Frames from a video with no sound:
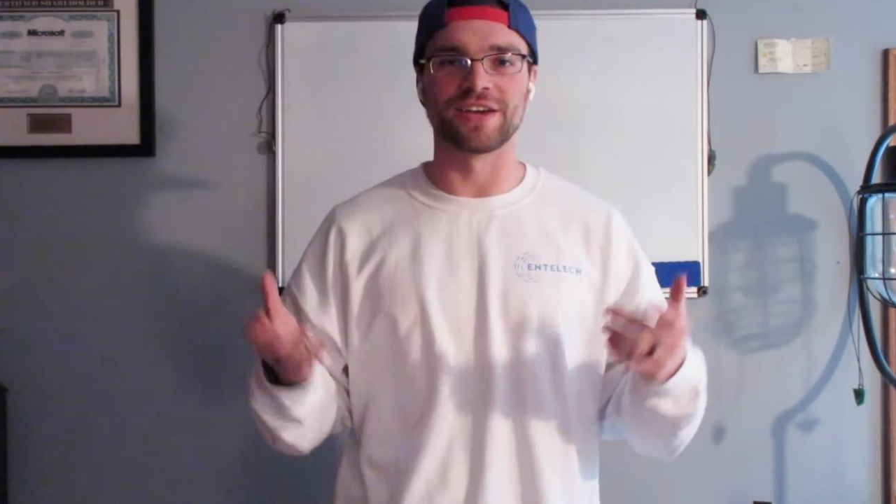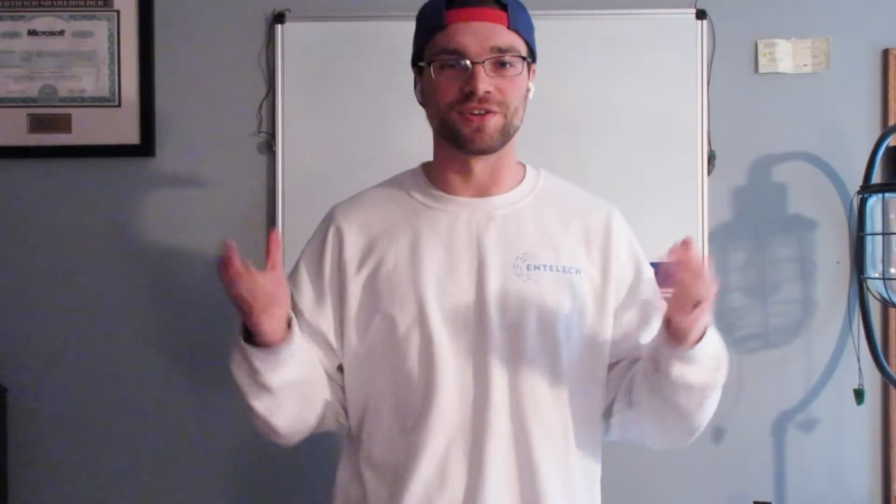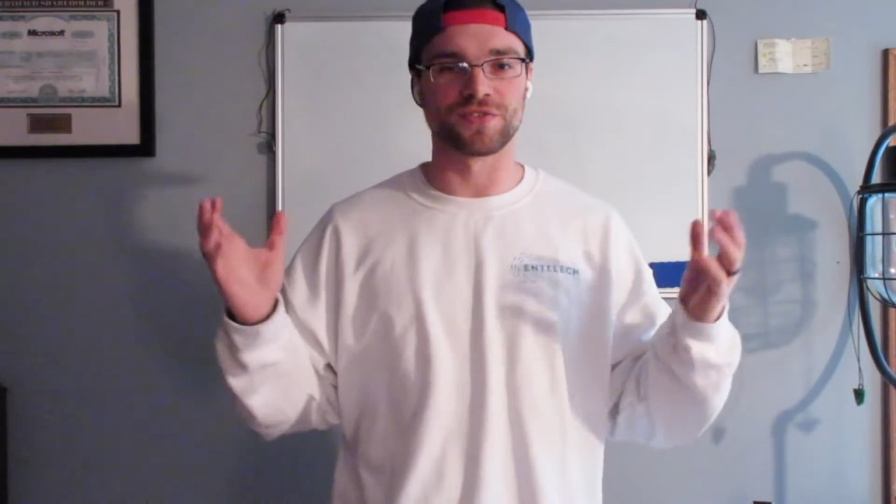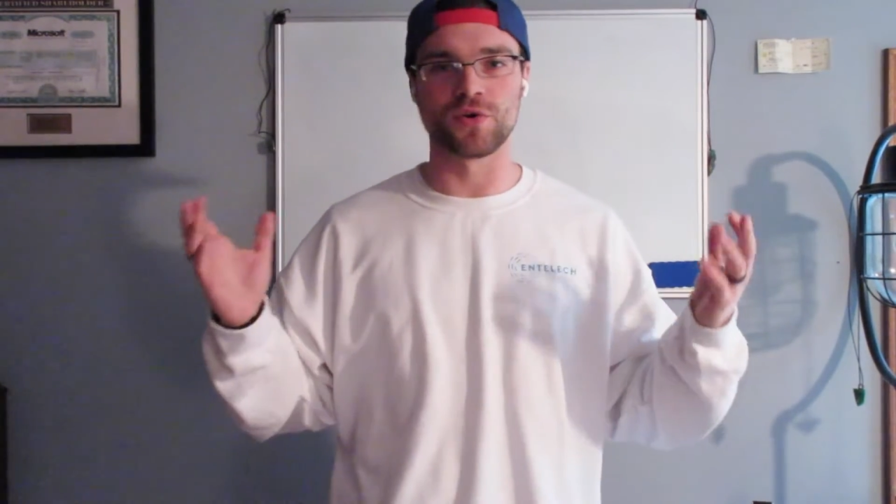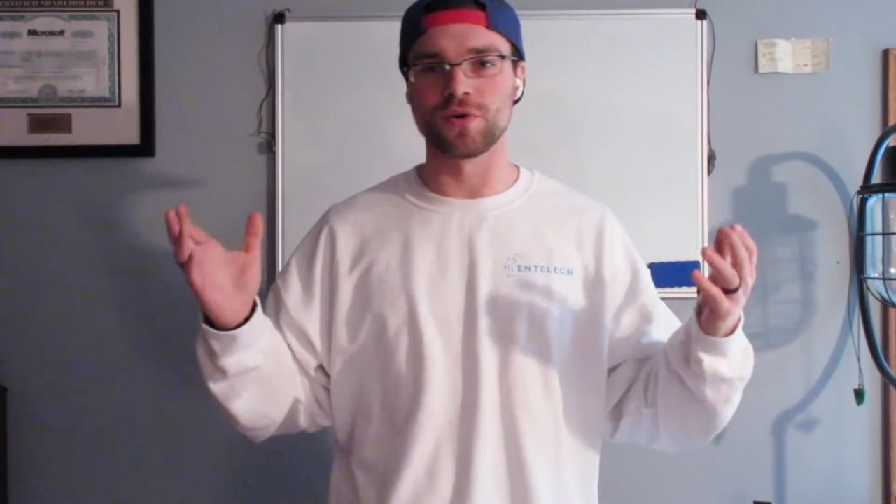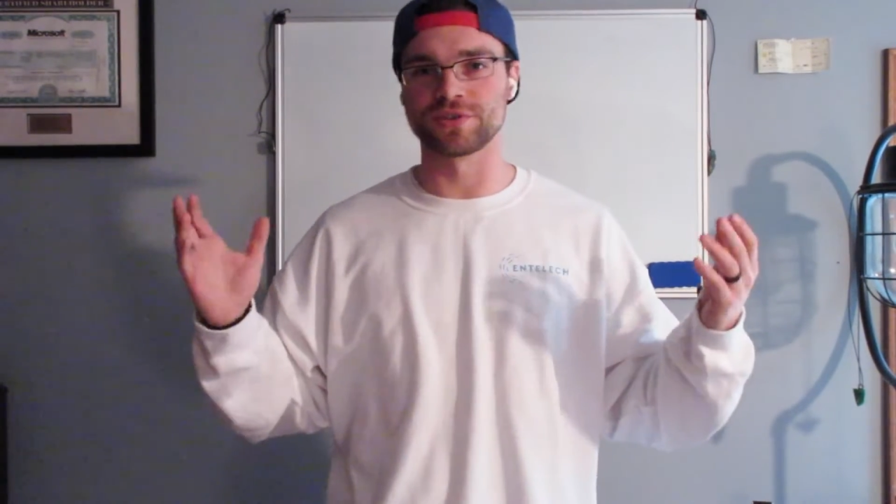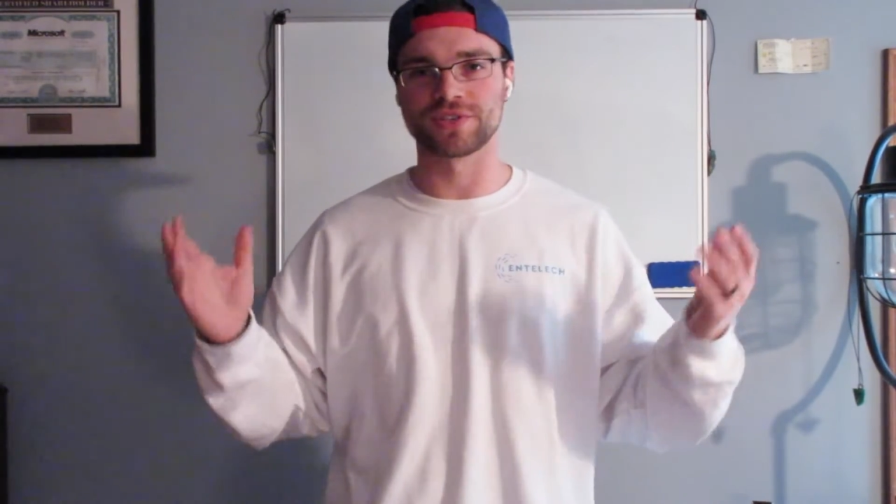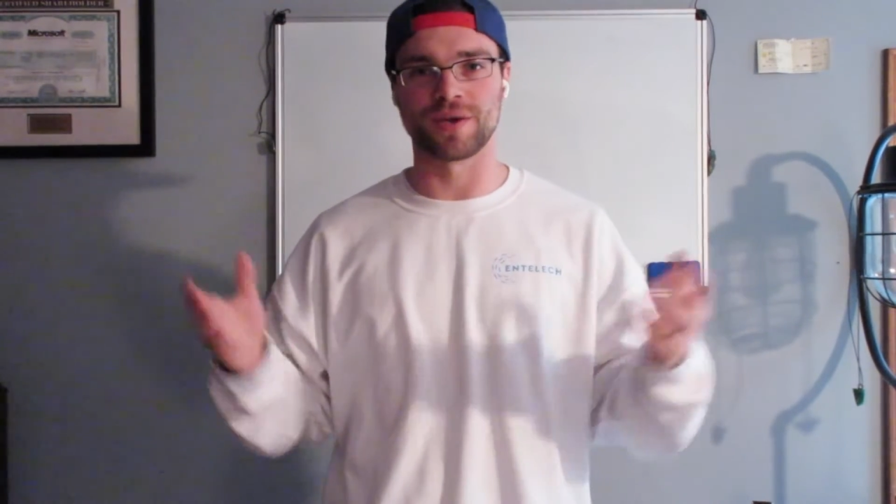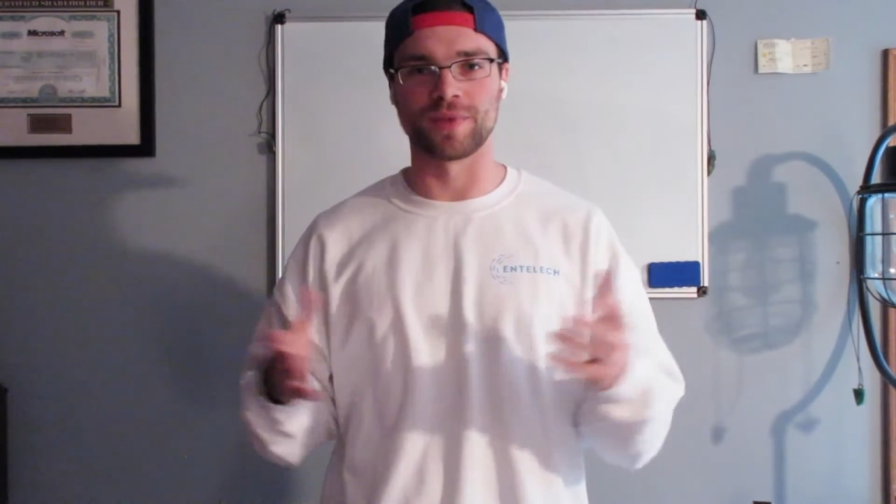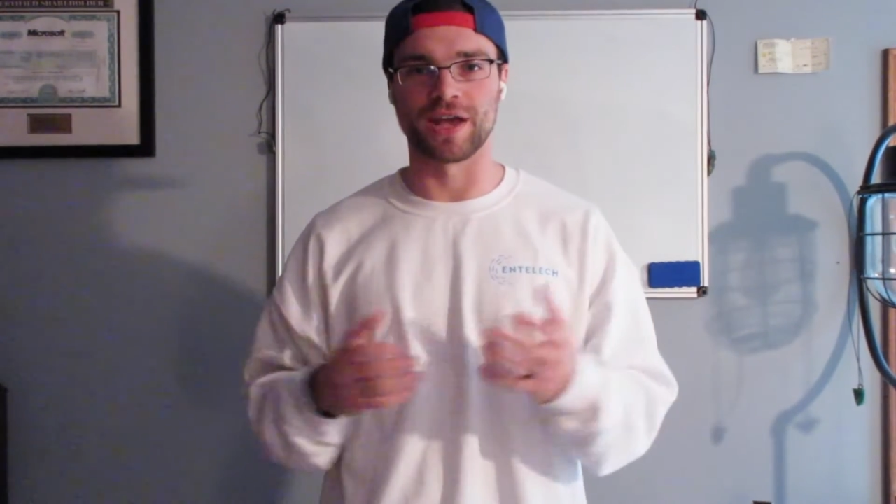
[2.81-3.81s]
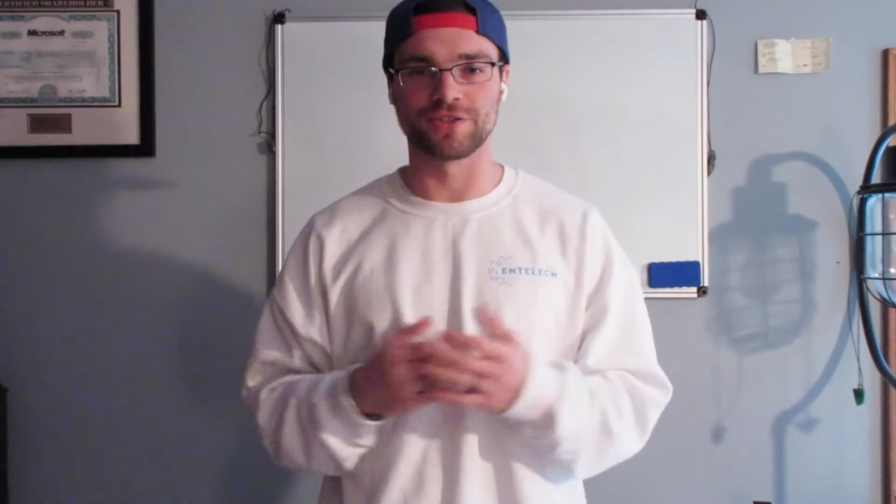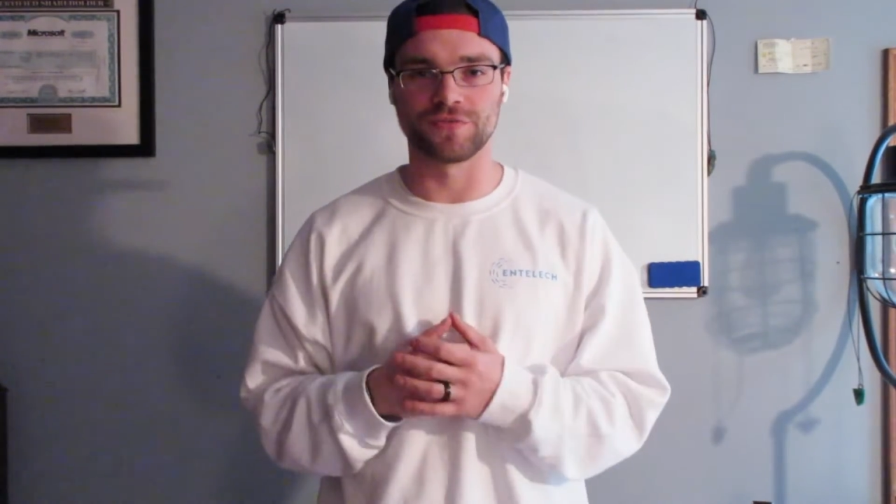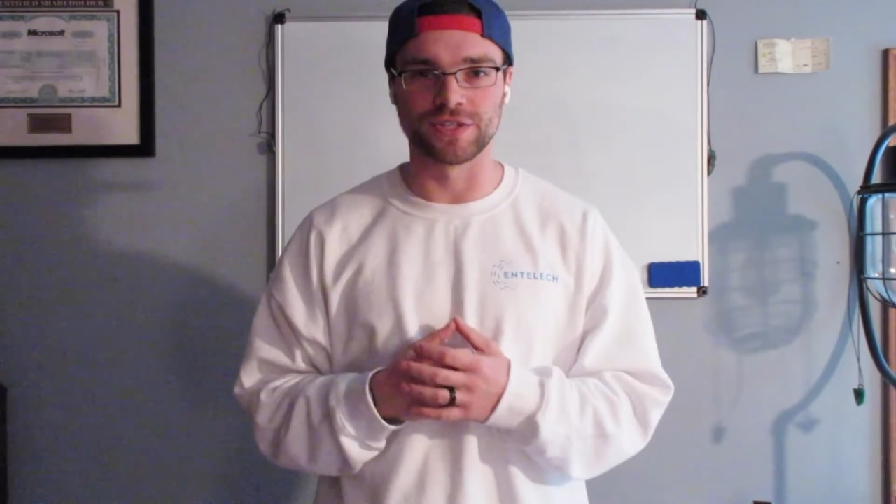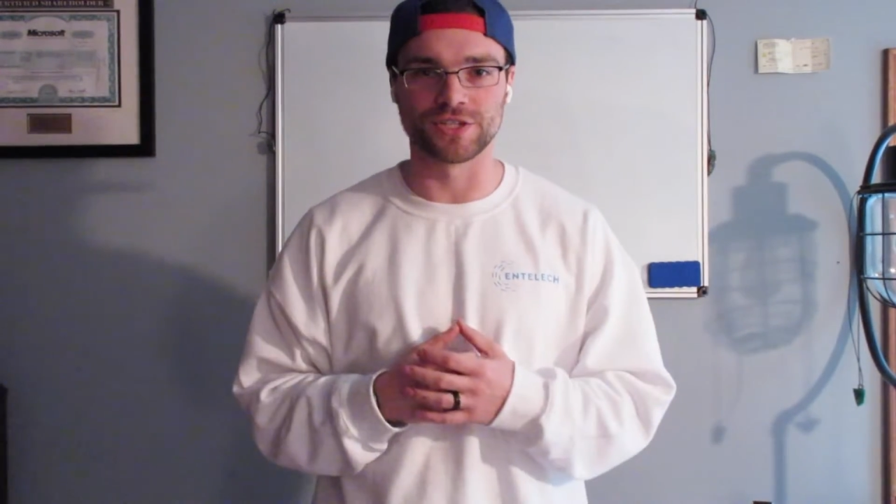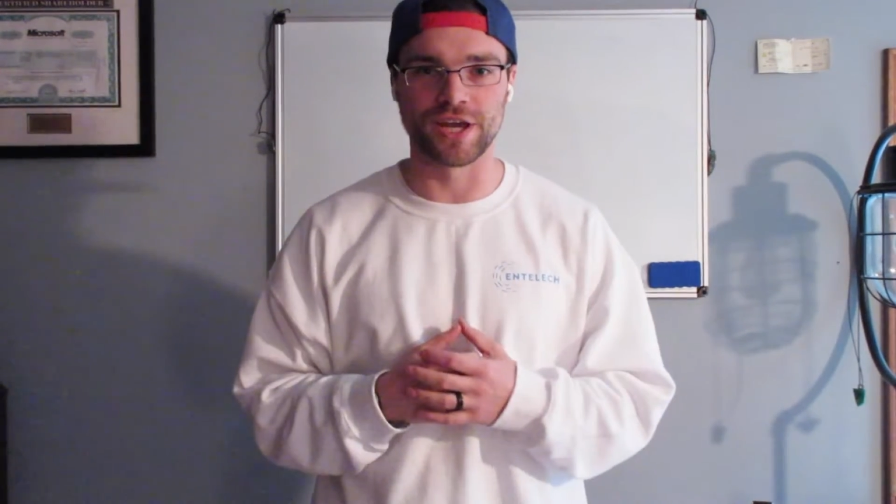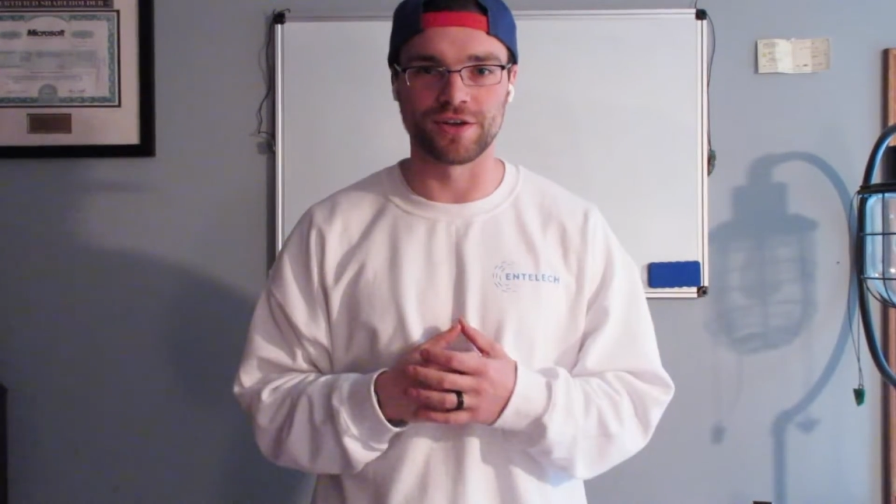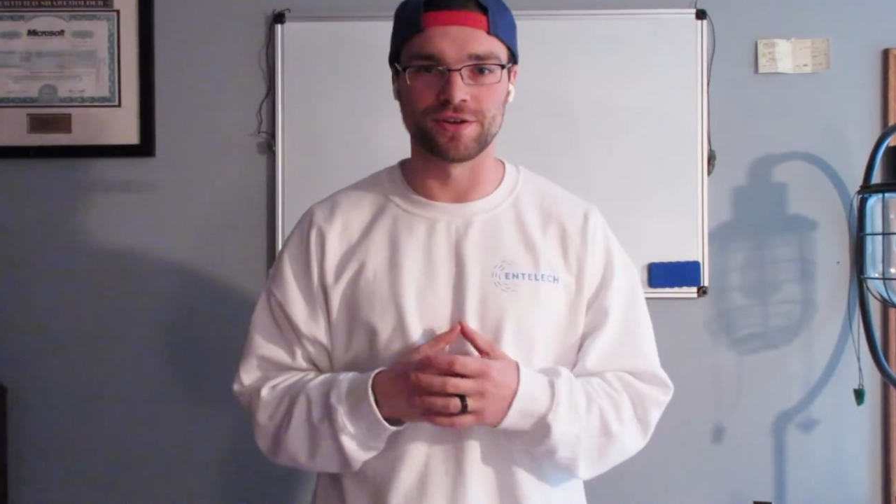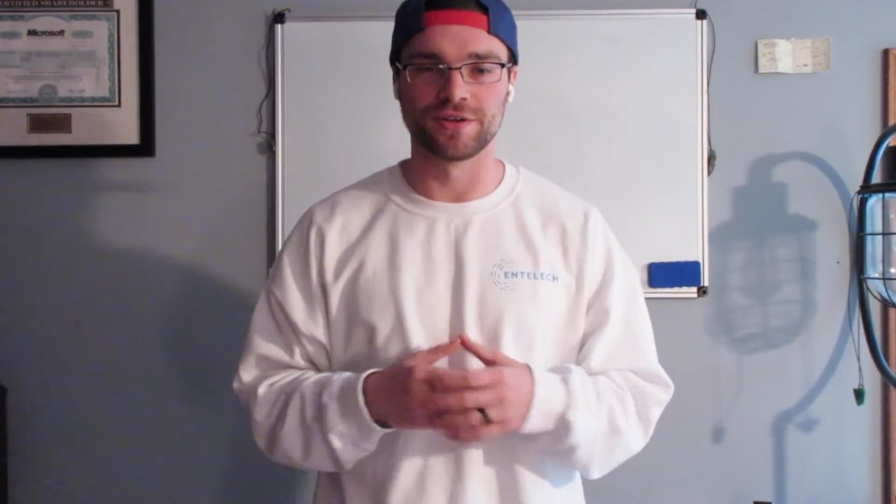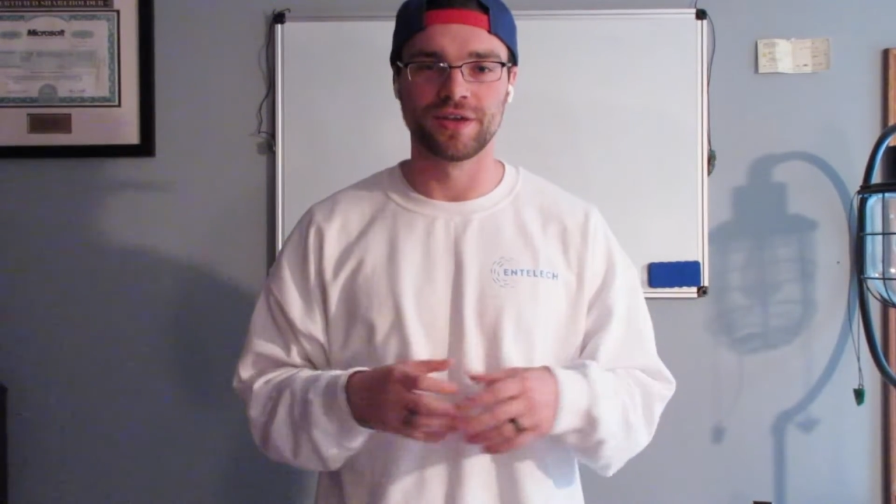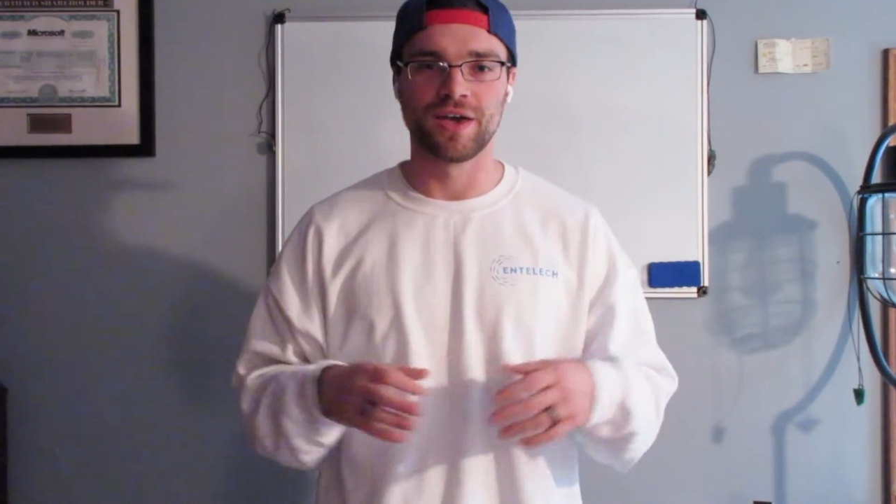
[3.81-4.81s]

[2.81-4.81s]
of course, coming at you for the channel.